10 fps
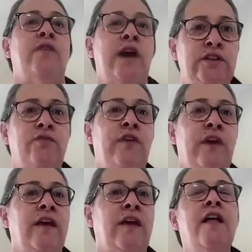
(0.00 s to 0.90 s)
I don't
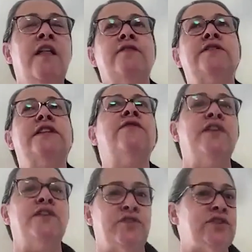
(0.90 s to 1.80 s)
think there's enough
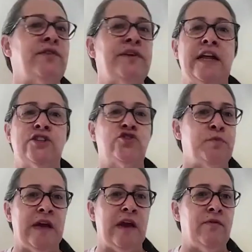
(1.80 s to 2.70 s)
literature on hand
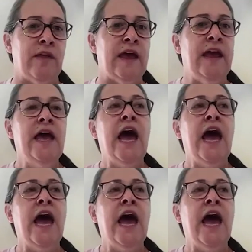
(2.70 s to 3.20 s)
stripping out there.